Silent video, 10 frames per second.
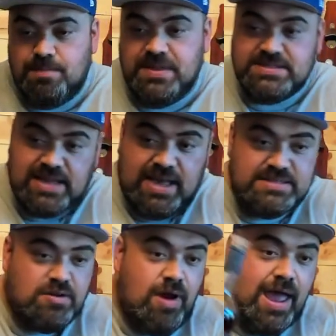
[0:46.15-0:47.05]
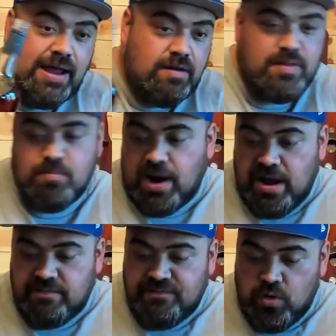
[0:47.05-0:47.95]
the Sazerac or the
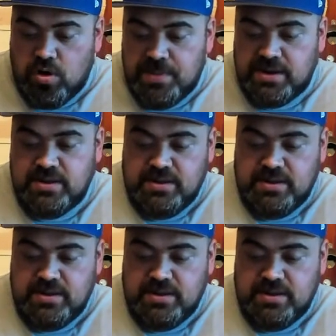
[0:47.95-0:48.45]
Brown-Forman?